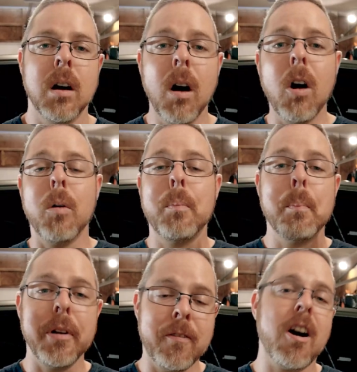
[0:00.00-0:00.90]
Oh,
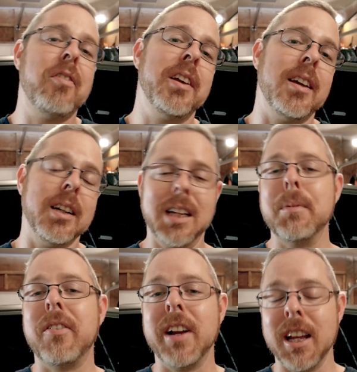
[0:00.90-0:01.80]
before I forget, because I'm
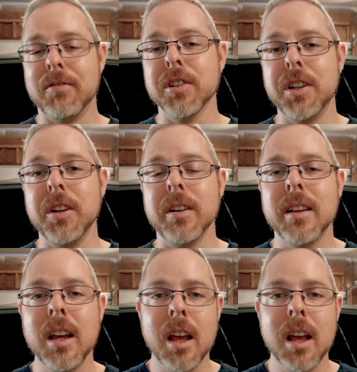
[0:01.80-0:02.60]
a forgetful dude,